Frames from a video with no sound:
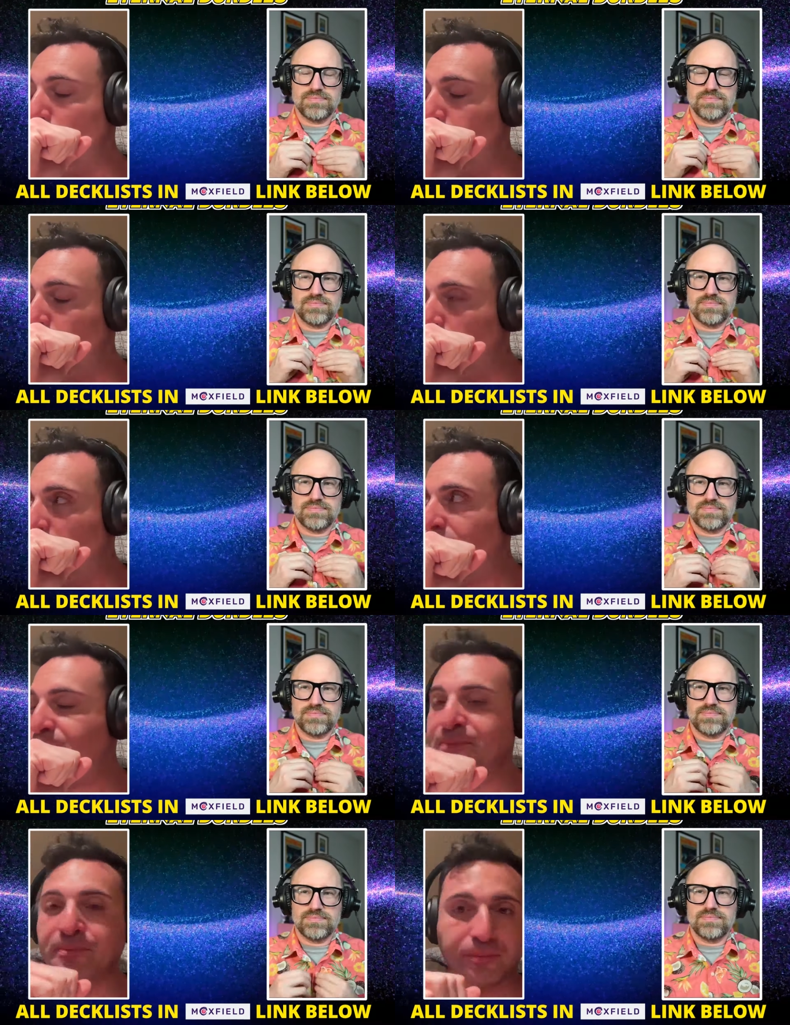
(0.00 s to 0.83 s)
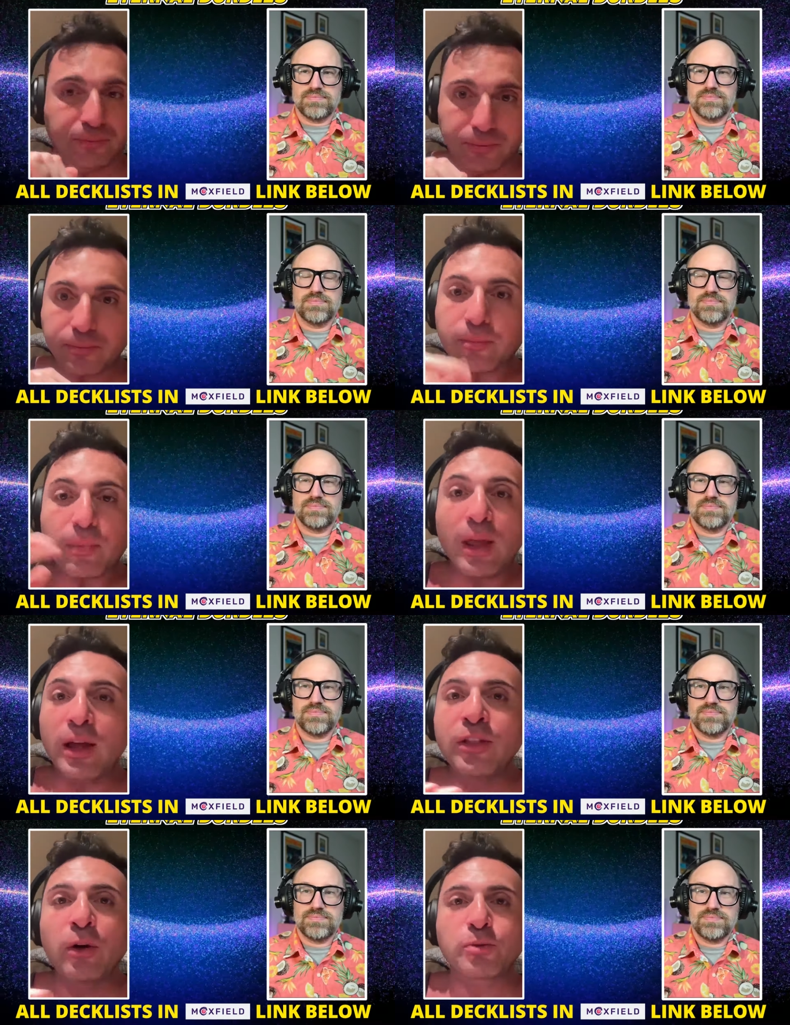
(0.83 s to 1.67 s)
Speaker 1: that
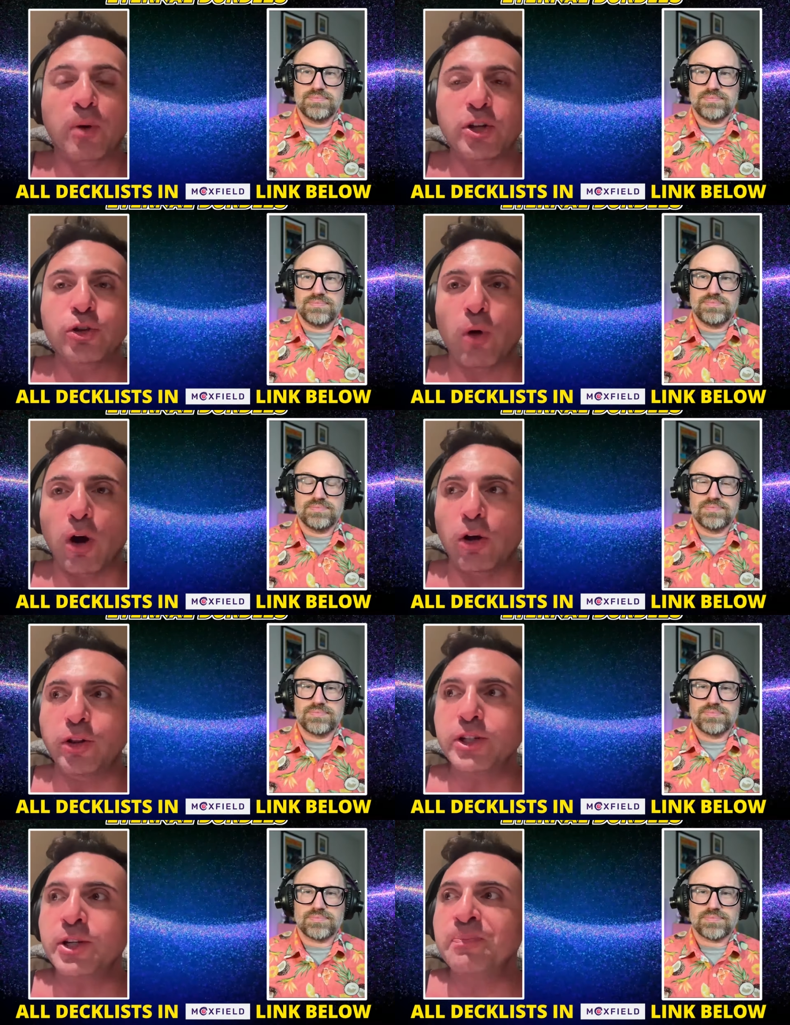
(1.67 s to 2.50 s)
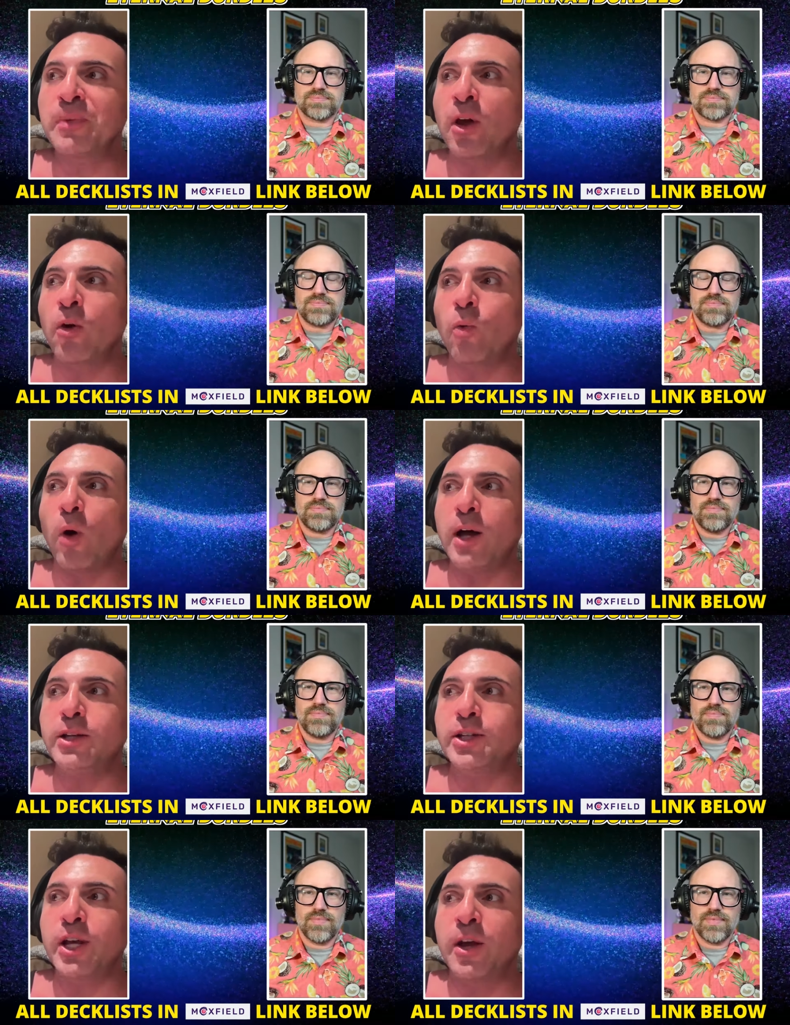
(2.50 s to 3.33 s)
was present throughout all this
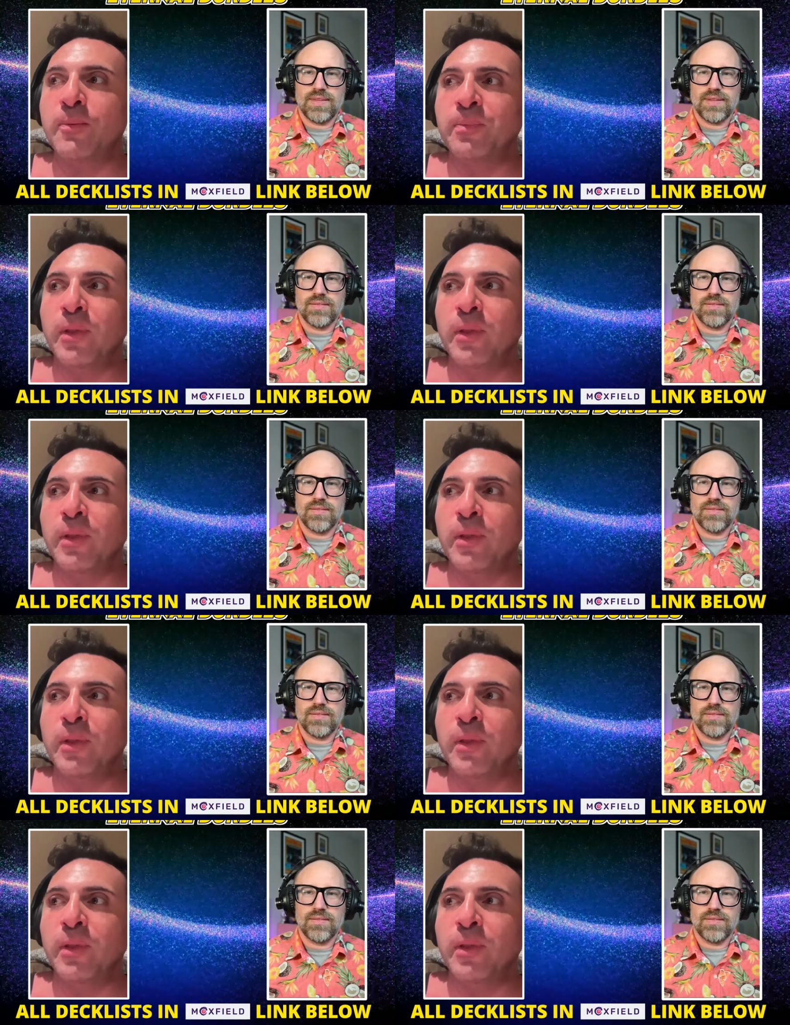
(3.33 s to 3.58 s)
was